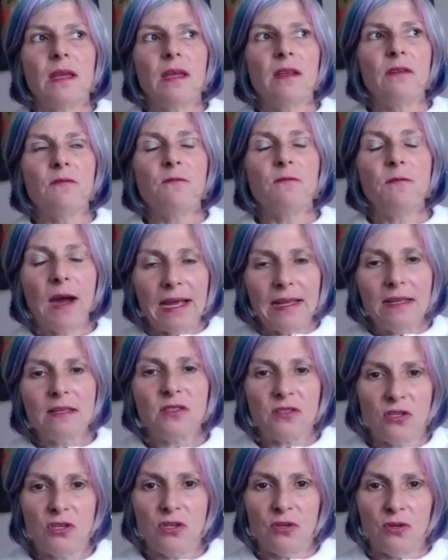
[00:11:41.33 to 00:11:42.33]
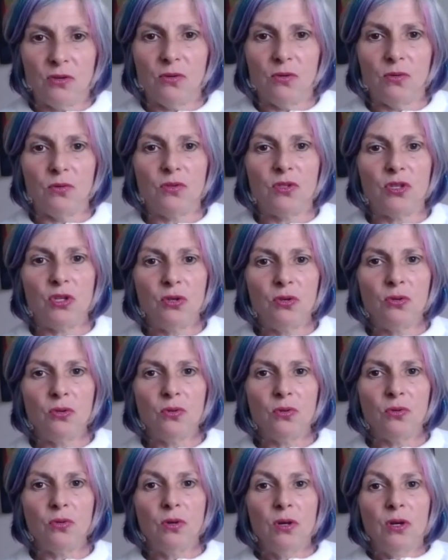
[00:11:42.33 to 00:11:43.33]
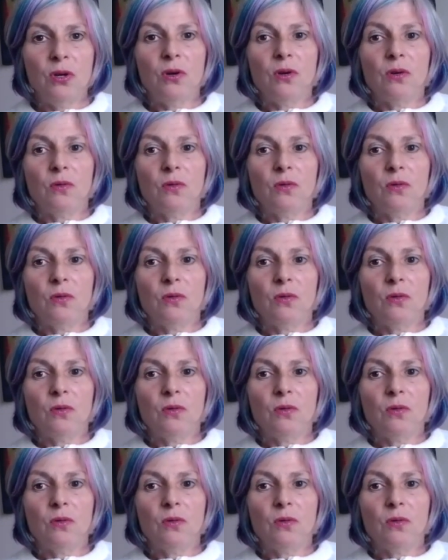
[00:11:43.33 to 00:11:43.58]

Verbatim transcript: invites you to